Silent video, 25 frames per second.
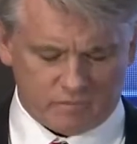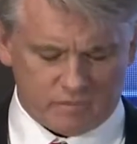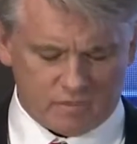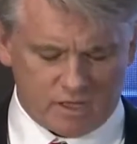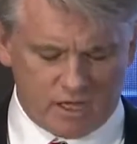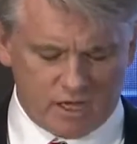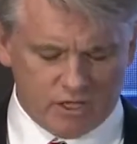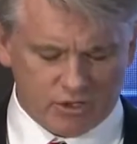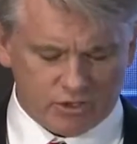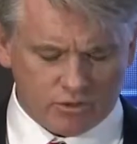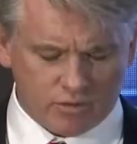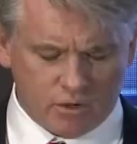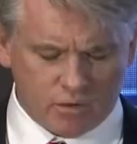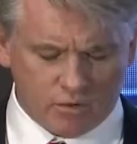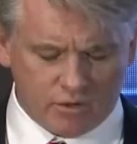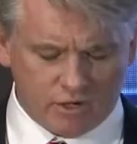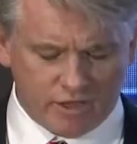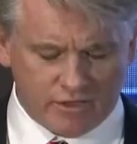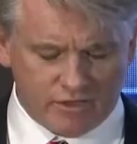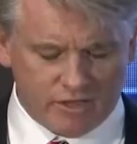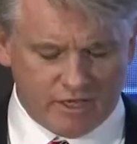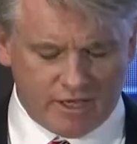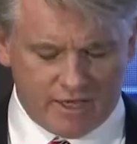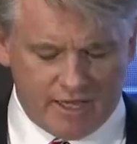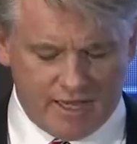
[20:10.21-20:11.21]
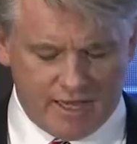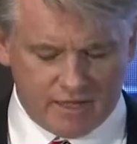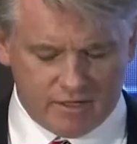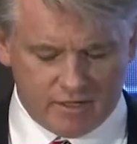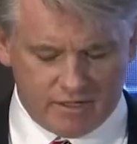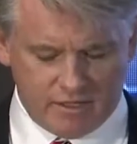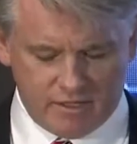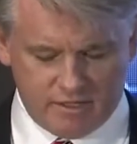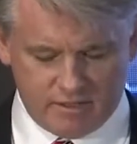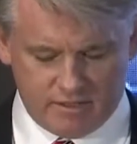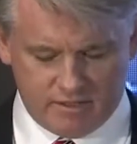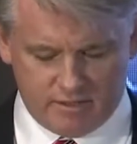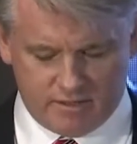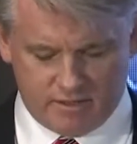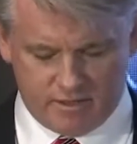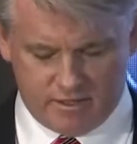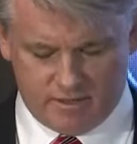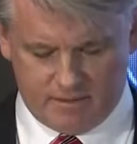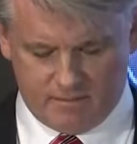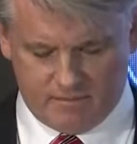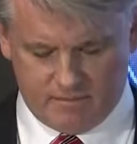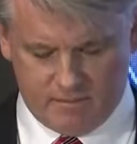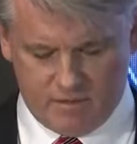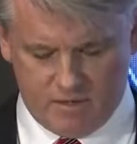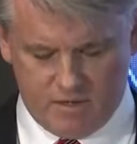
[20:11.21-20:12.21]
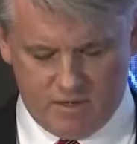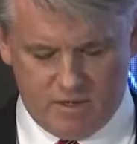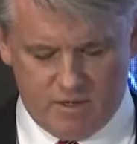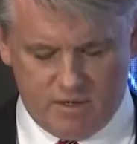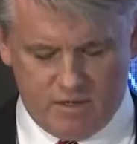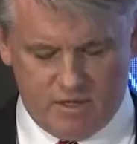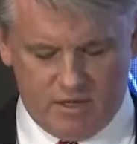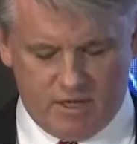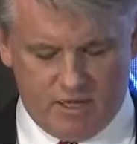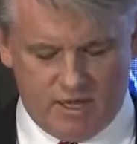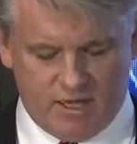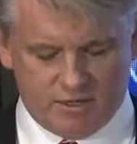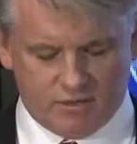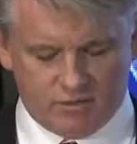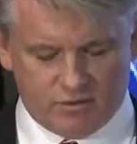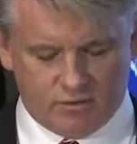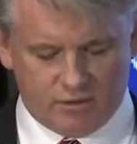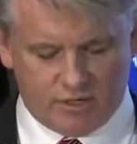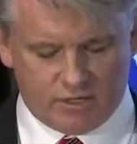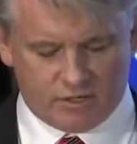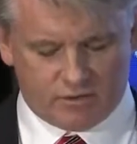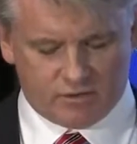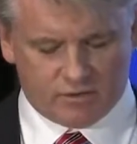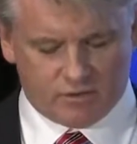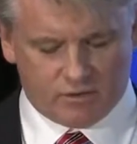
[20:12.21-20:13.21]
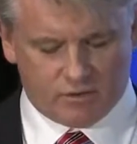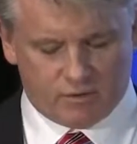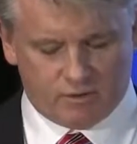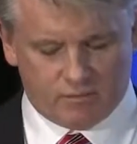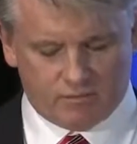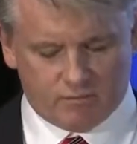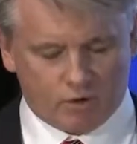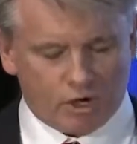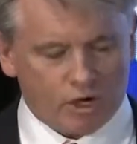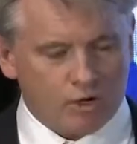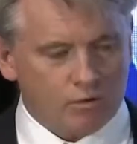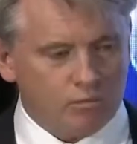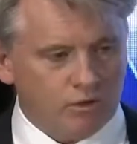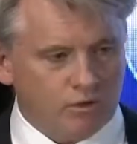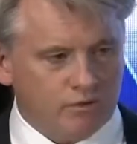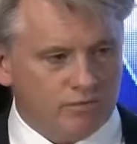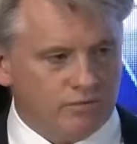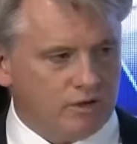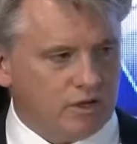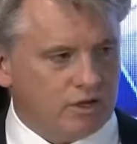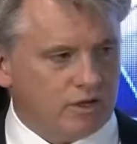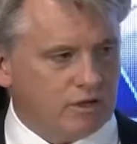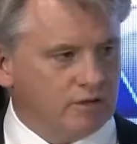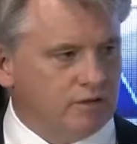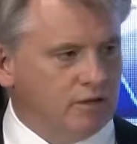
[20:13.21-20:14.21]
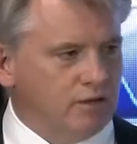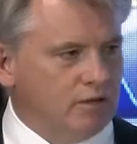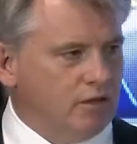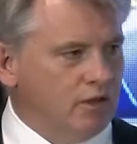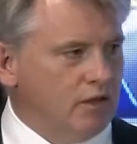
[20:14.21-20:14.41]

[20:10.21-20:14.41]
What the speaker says: So I want to thank Andy and Director Mark Wilfock,